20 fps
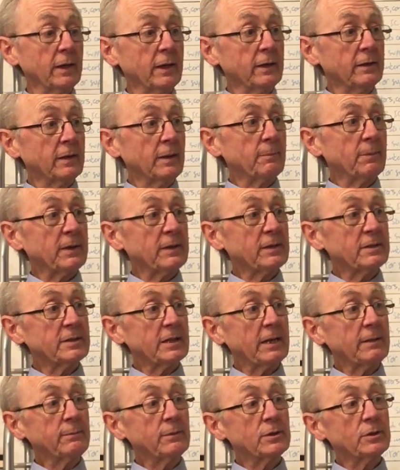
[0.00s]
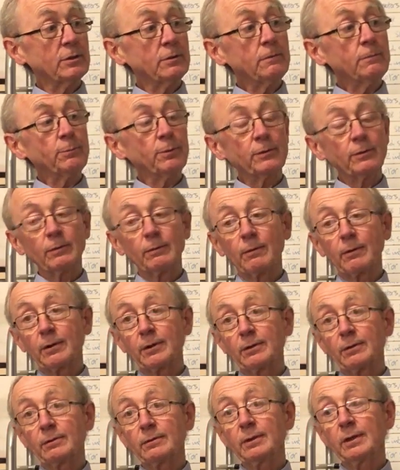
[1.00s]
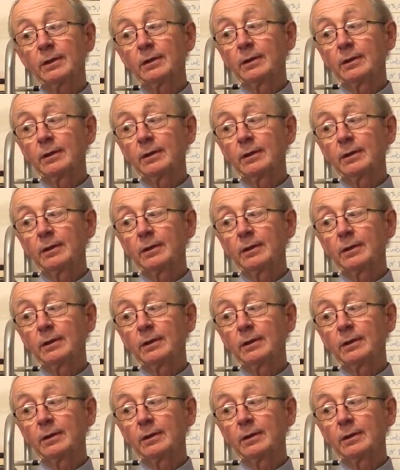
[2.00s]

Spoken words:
then by the time they do put the rocket on,